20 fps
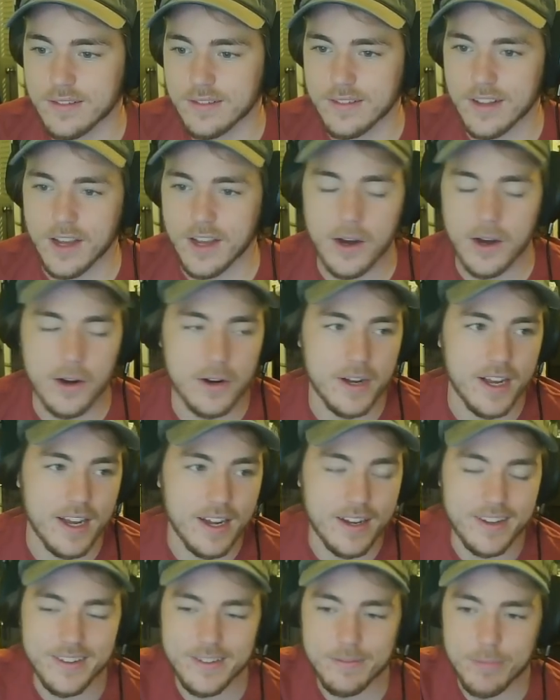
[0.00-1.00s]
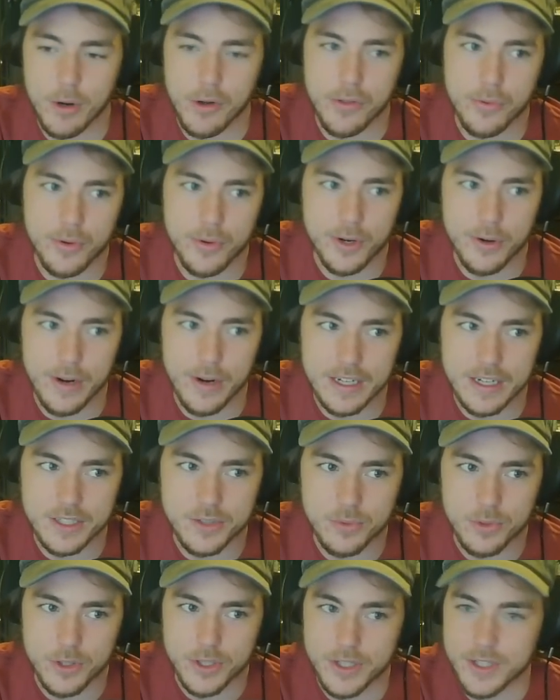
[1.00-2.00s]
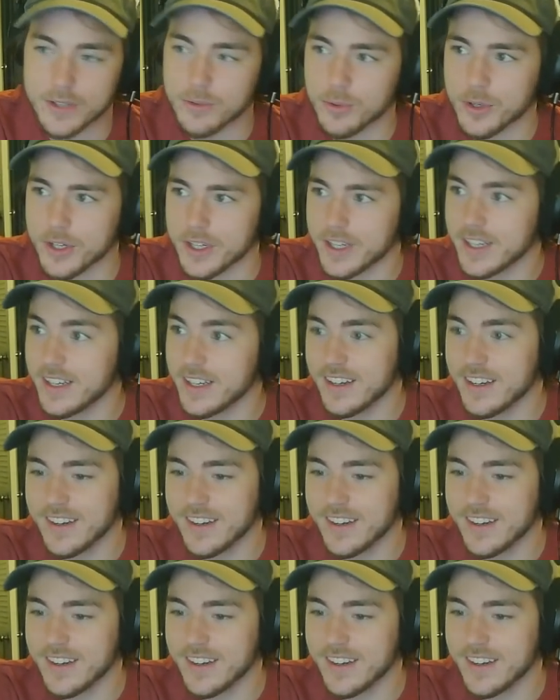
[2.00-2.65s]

Oh, okay. Both were correct. We're good. We're good.